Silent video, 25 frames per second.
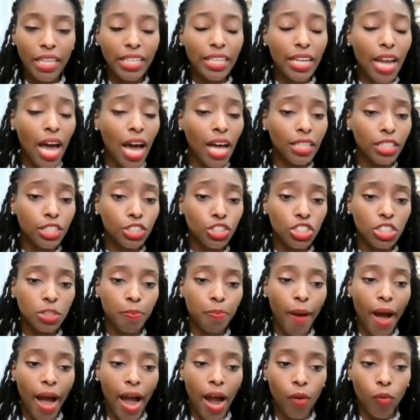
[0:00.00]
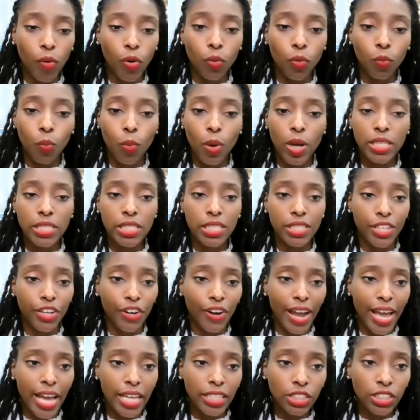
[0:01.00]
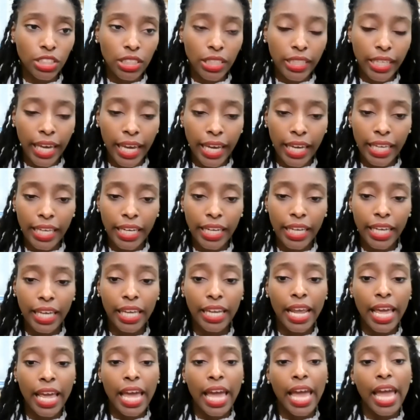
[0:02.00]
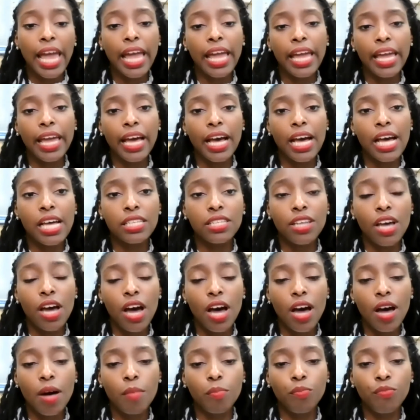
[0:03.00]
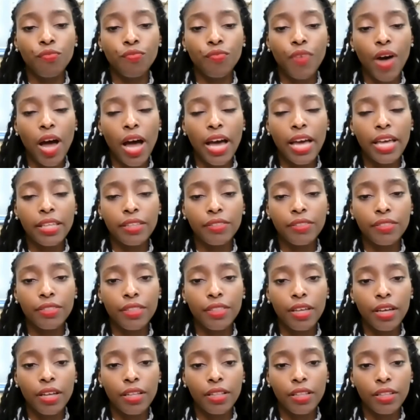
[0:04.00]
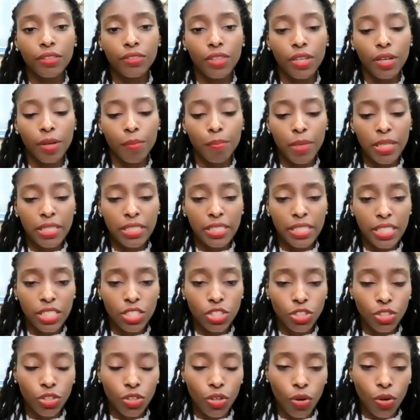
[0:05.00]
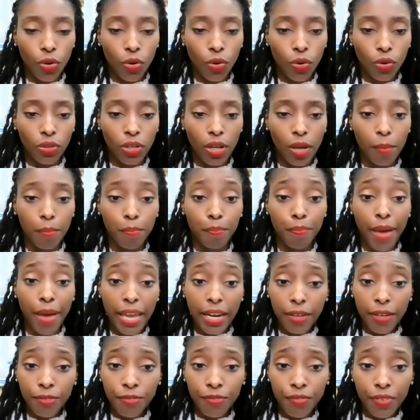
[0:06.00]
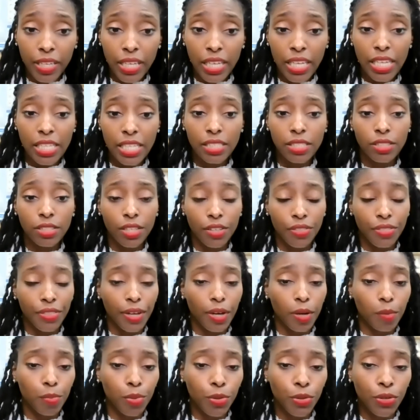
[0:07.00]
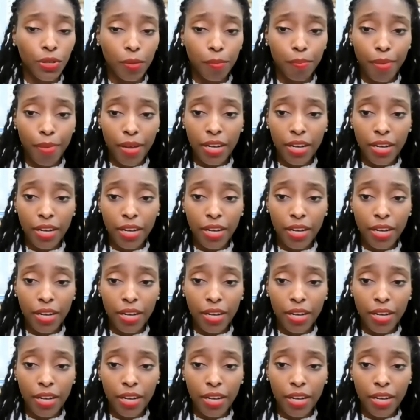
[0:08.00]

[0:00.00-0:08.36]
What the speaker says: knowledge is power. Once they're educated and find the medicinal benefits, the therapeutic